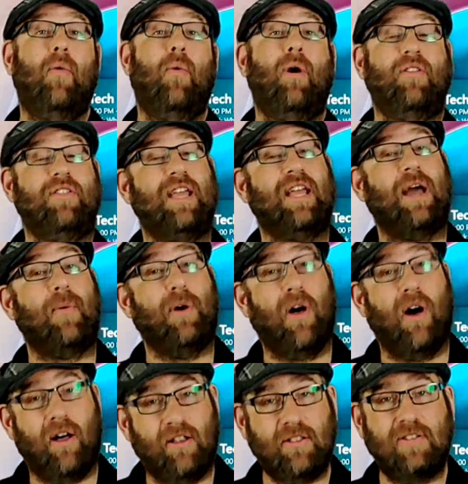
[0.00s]
one thing I will
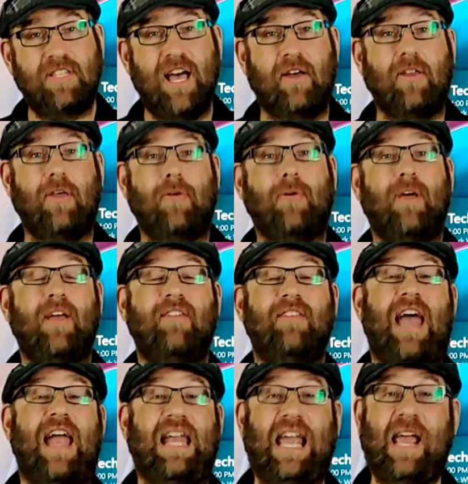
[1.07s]
also tell you is
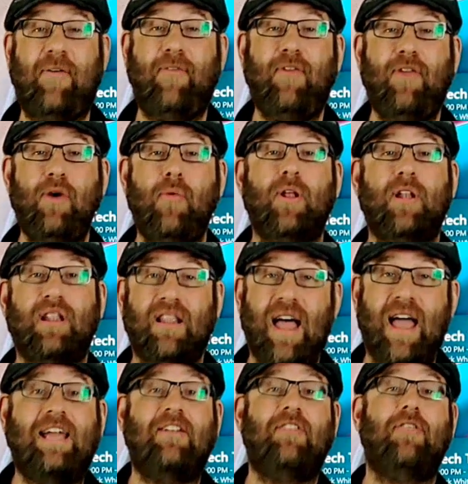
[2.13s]
that if you would
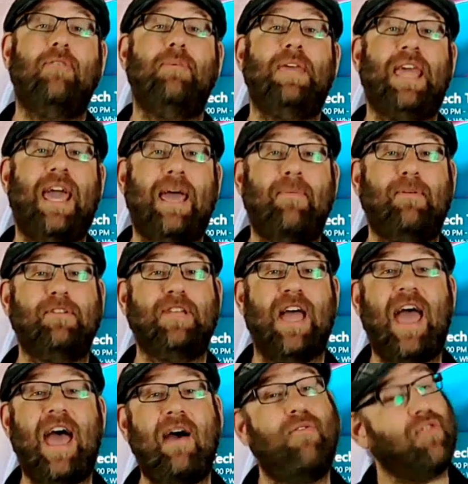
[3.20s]
like to be able to
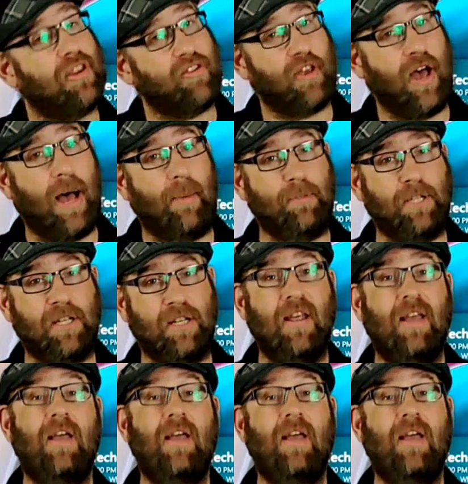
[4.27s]
have this option,